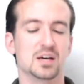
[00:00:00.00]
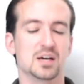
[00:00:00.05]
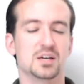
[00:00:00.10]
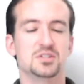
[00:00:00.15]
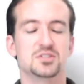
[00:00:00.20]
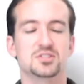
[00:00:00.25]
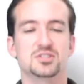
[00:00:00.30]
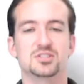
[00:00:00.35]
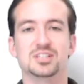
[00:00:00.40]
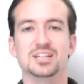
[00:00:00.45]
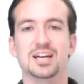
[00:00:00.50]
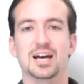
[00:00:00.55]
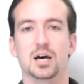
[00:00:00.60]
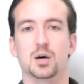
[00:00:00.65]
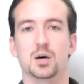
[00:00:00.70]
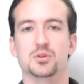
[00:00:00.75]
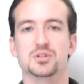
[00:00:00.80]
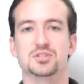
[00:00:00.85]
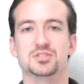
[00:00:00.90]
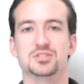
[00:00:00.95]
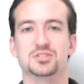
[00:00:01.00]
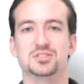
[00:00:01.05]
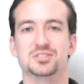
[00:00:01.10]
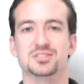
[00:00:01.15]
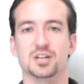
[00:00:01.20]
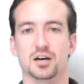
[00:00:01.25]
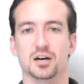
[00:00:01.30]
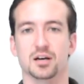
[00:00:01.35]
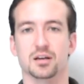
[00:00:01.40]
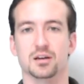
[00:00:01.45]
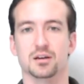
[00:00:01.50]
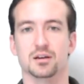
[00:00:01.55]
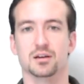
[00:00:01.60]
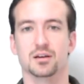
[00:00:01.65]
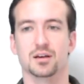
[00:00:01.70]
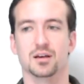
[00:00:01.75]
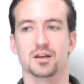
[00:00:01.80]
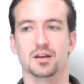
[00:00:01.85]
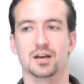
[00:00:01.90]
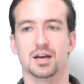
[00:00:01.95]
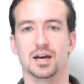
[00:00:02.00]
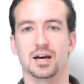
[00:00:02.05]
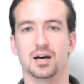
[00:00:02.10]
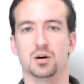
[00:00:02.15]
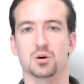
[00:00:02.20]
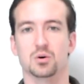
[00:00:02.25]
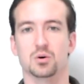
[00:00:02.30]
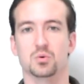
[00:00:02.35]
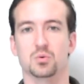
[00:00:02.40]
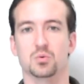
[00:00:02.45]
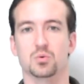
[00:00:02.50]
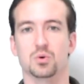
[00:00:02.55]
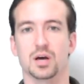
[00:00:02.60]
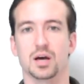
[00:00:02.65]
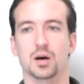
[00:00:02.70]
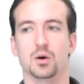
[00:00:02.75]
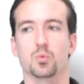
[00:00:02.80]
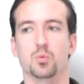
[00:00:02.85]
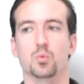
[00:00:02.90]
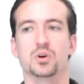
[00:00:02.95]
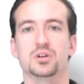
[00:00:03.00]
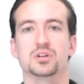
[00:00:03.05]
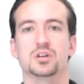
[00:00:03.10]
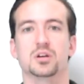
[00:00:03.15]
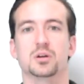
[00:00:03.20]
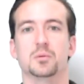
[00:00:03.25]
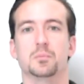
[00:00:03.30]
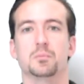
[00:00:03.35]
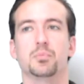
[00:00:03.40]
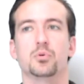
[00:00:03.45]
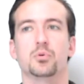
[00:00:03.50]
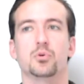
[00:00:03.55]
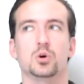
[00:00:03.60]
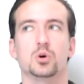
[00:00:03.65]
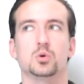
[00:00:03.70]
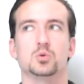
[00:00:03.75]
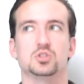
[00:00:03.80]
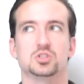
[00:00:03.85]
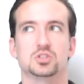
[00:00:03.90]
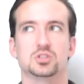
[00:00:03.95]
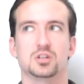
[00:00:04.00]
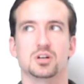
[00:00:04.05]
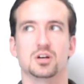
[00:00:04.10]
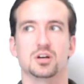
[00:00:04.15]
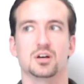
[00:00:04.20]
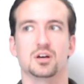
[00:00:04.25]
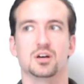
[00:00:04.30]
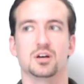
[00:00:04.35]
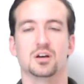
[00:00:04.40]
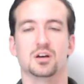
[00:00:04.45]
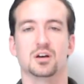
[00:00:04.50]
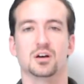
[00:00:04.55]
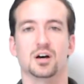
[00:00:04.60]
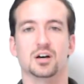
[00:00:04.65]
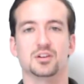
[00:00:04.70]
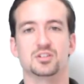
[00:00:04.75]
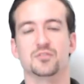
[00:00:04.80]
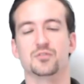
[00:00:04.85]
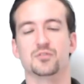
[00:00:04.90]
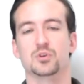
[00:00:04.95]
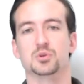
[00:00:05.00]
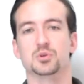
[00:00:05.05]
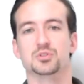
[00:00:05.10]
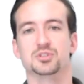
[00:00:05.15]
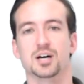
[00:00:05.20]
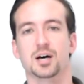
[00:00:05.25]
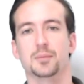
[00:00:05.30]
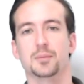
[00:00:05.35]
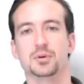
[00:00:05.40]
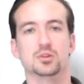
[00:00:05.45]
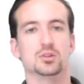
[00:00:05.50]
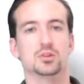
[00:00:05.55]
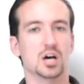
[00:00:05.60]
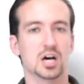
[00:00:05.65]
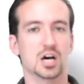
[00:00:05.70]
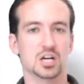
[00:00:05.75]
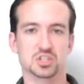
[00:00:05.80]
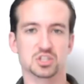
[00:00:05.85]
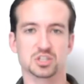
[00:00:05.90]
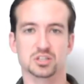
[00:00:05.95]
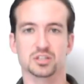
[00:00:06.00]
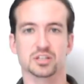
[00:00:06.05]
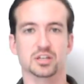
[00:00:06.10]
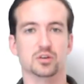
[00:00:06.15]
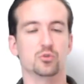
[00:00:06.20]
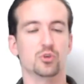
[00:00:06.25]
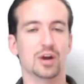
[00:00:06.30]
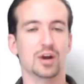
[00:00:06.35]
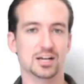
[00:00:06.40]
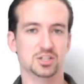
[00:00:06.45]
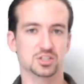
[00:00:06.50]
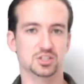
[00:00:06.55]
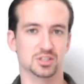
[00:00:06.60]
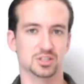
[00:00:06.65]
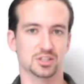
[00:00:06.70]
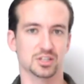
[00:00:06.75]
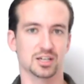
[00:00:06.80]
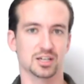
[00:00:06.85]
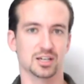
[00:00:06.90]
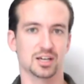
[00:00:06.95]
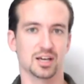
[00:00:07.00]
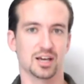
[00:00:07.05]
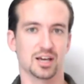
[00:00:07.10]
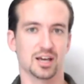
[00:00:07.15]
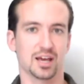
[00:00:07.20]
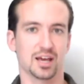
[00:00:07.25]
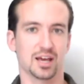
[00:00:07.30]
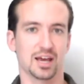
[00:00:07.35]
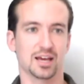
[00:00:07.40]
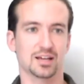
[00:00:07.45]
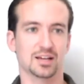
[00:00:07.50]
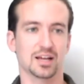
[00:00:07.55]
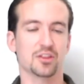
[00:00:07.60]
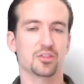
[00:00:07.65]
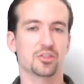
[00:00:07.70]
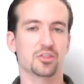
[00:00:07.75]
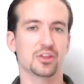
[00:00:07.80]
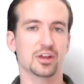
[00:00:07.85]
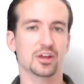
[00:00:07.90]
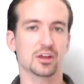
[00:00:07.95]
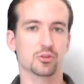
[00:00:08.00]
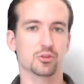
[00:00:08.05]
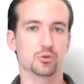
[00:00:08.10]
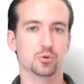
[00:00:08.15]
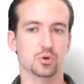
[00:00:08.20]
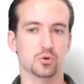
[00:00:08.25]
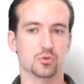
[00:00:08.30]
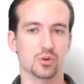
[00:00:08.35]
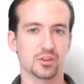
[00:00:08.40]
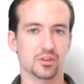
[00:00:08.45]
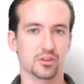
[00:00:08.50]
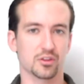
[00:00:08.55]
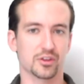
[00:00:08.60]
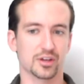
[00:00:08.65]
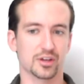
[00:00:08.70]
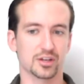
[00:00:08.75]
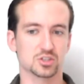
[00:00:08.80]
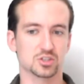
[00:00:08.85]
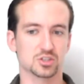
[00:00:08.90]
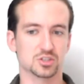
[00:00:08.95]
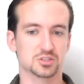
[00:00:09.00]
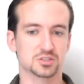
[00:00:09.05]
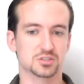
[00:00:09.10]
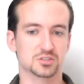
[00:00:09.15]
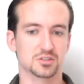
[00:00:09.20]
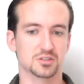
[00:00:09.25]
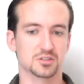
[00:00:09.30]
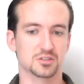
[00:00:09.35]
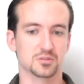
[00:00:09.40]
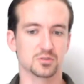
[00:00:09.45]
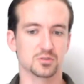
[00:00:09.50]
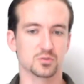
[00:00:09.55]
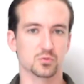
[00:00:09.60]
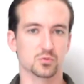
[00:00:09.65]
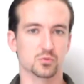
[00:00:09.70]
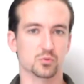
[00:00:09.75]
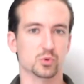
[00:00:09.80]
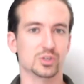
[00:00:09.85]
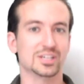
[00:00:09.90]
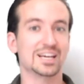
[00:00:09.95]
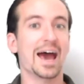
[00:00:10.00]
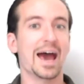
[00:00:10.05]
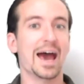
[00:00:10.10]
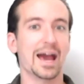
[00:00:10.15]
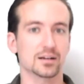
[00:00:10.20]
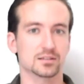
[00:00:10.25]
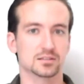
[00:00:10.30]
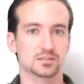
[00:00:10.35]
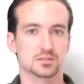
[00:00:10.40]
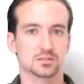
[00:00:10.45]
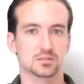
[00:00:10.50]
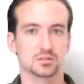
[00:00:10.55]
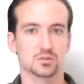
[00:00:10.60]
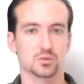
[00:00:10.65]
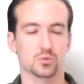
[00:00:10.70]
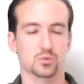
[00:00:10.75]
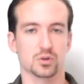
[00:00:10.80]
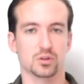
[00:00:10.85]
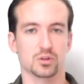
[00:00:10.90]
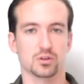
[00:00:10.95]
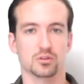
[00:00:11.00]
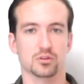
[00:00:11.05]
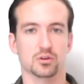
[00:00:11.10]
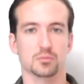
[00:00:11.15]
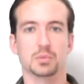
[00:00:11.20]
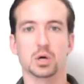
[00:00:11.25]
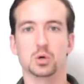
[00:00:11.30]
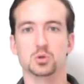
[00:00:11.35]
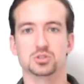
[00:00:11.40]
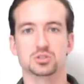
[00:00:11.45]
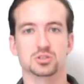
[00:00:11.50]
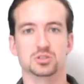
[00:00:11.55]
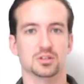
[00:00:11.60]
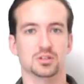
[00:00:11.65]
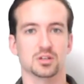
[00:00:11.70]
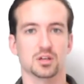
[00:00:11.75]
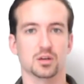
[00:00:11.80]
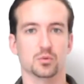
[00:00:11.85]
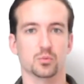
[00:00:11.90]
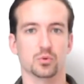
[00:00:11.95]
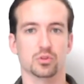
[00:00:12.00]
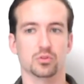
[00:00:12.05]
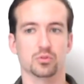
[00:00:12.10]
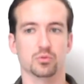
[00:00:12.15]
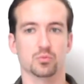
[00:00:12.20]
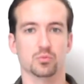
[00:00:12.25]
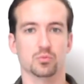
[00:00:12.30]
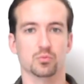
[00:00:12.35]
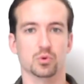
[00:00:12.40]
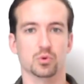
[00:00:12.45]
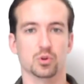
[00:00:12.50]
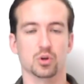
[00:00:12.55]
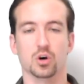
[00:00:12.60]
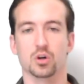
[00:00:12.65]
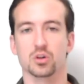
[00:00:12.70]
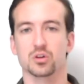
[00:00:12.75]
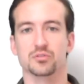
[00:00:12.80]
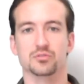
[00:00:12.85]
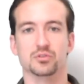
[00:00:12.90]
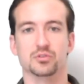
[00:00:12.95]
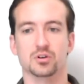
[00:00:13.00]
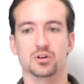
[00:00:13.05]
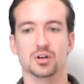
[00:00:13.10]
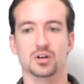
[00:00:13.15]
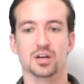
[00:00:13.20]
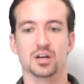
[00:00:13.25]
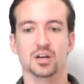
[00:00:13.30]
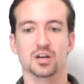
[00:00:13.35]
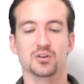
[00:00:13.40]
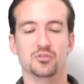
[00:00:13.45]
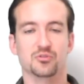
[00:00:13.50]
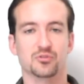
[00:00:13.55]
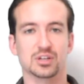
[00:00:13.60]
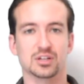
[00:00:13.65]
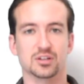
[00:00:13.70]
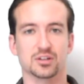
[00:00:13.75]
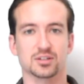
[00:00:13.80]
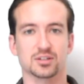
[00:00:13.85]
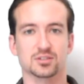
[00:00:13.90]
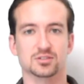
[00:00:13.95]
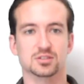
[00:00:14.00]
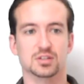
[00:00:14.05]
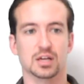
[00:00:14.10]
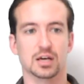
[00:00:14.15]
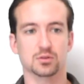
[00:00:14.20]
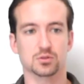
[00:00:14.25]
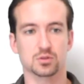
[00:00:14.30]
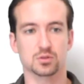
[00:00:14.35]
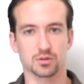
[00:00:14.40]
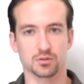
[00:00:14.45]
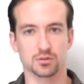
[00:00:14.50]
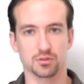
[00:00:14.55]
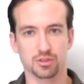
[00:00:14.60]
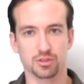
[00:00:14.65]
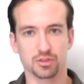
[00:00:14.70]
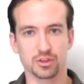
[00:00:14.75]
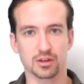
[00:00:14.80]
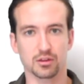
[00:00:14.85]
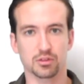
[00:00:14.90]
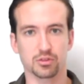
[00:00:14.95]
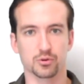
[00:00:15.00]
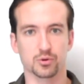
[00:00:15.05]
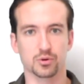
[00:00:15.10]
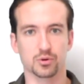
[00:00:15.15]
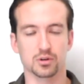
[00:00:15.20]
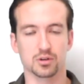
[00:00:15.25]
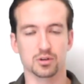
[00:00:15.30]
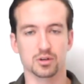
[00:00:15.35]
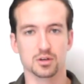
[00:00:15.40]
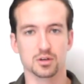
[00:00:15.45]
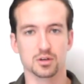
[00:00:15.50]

see how this is done, how how one can approach a difficult topic logically and rationally, and, and think through it rather than just react with emotion and with with all of your feelings. How you can think through it